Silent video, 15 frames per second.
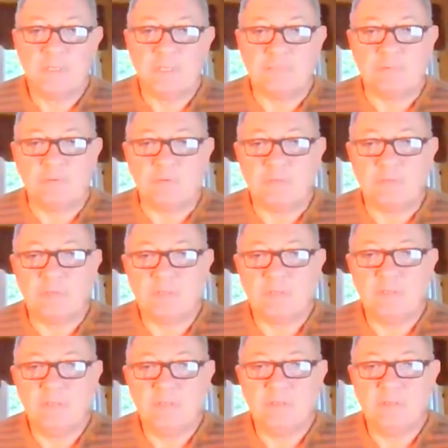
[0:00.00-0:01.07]
if they're
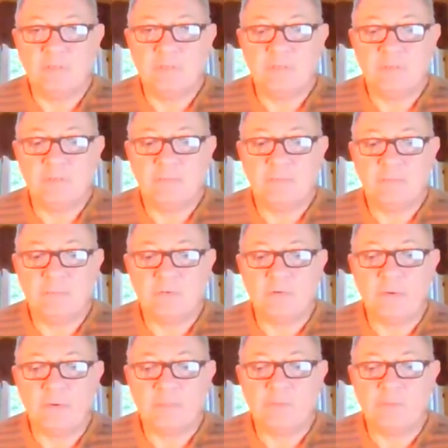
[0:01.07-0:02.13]

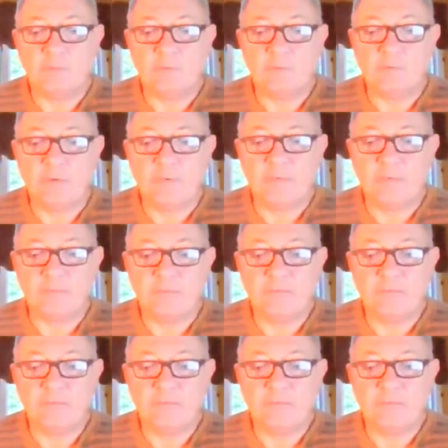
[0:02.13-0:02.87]
going to acquire